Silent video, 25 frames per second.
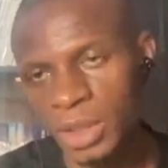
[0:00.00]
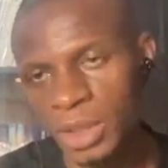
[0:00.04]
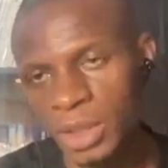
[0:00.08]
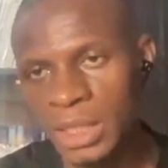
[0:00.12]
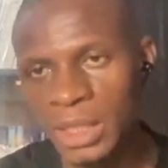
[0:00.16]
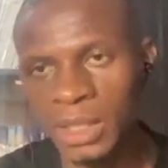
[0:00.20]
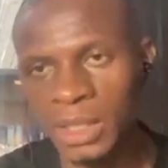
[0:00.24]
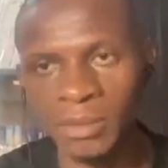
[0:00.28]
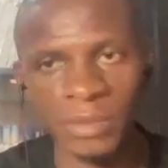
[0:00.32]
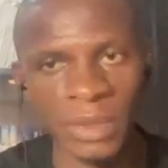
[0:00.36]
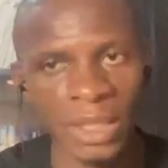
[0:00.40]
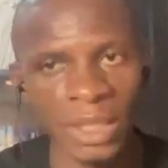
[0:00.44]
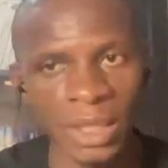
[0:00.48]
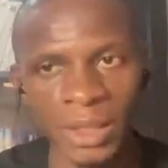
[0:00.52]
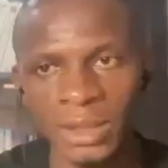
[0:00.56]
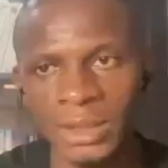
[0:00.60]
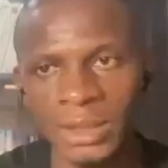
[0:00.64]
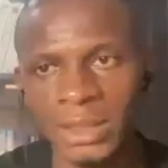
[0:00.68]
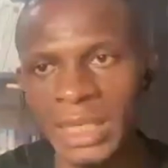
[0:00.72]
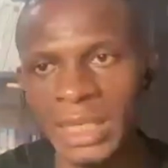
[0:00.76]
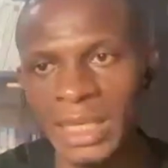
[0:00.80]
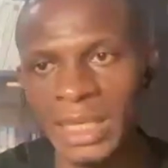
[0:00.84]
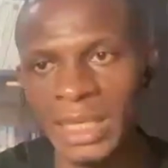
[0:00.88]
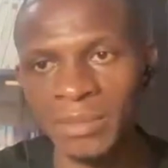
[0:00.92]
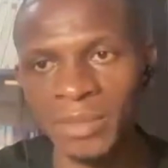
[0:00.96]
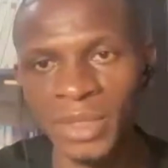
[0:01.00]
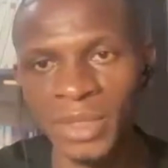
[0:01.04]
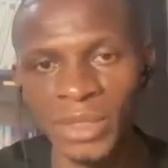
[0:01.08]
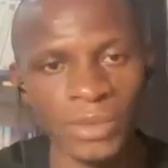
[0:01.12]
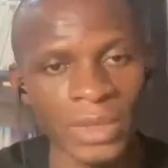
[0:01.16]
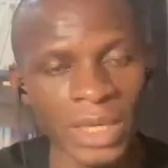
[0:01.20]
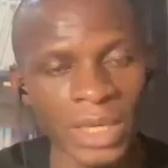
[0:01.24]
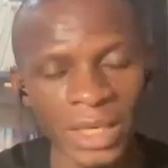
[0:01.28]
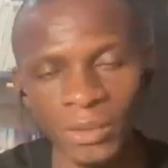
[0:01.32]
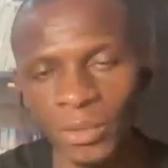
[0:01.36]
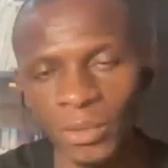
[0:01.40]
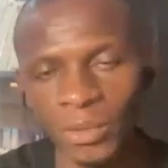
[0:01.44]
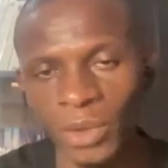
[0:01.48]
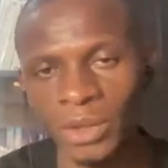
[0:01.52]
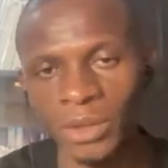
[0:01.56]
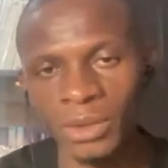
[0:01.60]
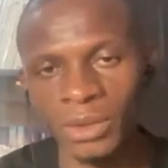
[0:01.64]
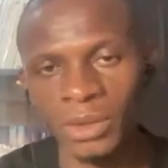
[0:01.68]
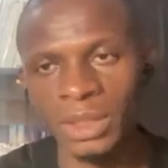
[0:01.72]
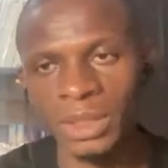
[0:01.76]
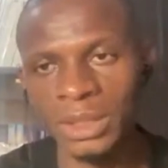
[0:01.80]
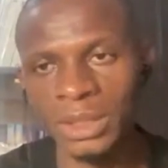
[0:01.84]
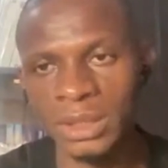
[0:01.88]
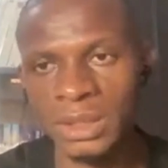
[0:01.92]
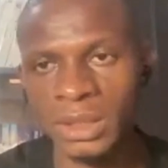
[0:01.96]
Hey, Salami, where are we
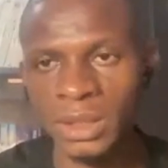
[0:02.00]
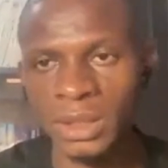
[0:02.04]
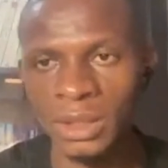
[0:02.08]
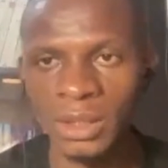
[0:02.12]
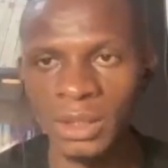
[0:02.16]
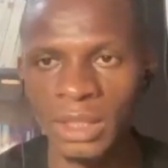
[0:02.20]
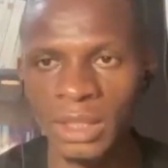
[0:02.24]
on this?